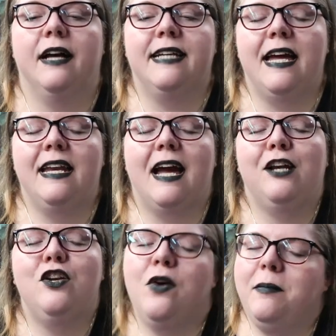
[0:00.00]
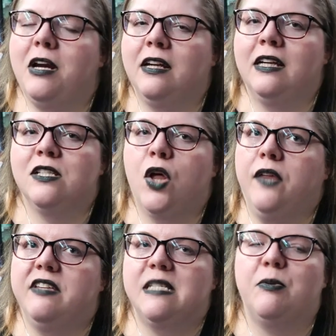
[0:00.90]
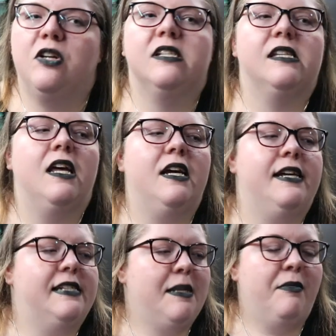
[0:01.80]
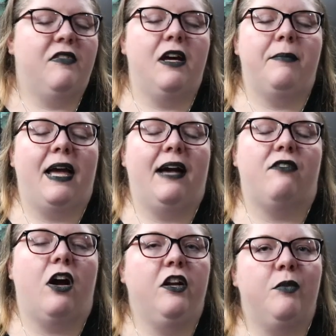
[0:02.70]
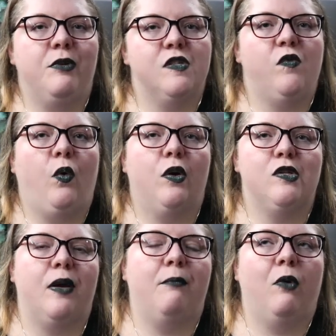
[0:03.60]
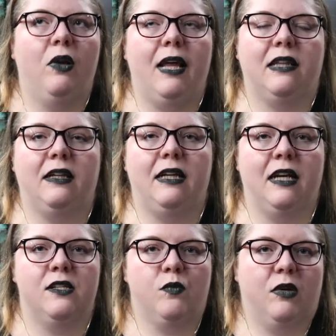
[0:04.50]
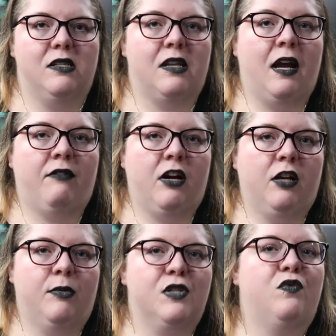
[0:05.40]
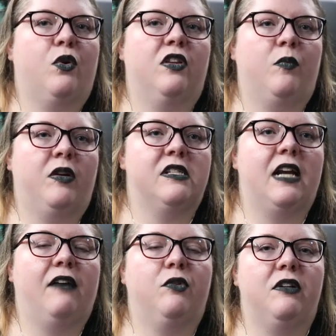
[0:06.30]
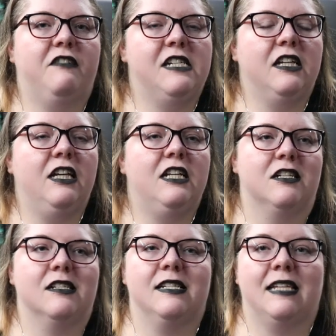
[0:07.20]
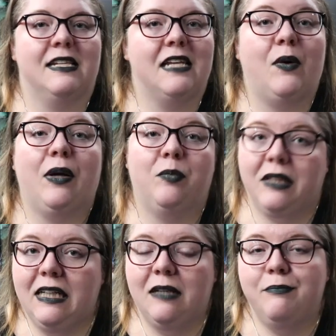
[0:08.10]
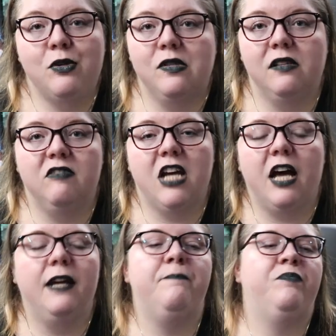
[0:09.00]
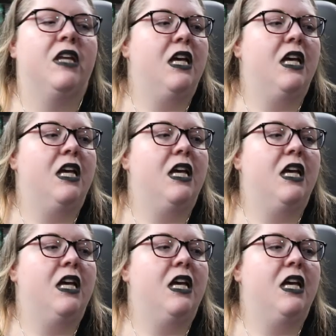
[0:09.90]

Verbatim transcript: Again, I know I'm not going to get to all these books. Some of them I have audiobooks for, so I'm more likely to get to ones that I have audiobooks for than ones that I have to read physically, just because that's how I read most of the time.